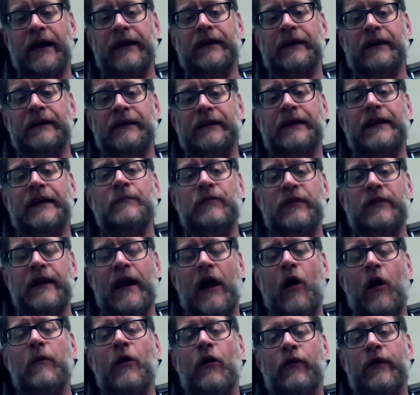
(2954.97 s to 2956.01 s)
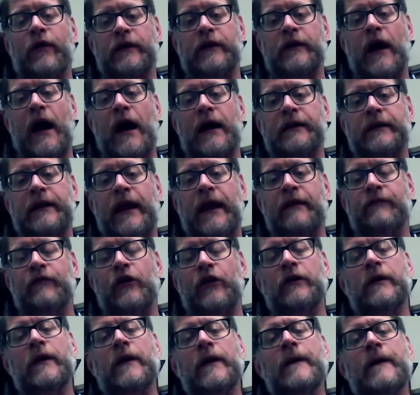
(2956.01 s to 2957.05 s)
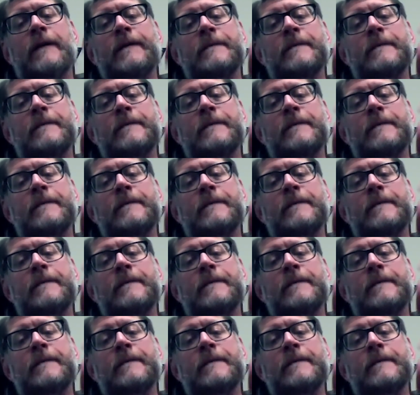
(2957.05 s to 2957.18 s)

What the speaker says: and keep the elbow that God gave her.